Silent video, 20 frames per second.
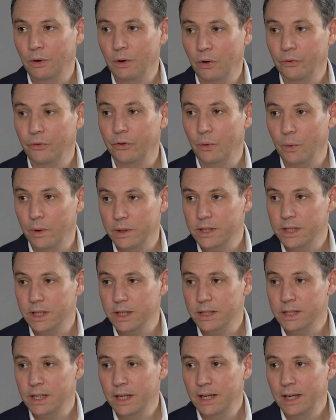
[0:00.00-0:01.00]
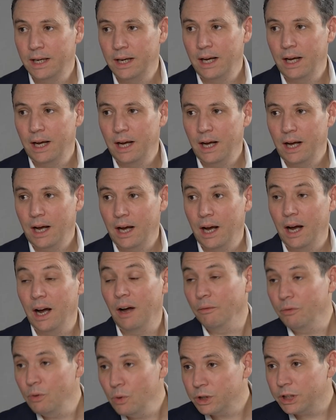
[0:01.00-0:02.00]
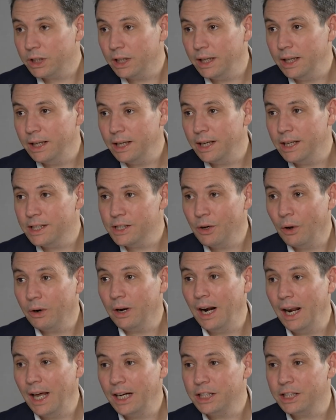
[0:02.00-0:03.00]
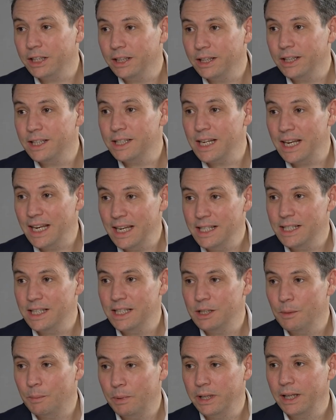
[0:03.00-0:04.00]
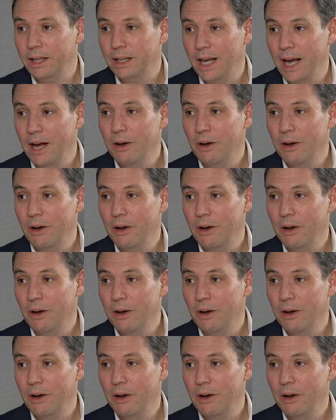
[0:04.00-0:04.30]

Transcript: consequences. Unfortunately, it's not an election that's easy to predict the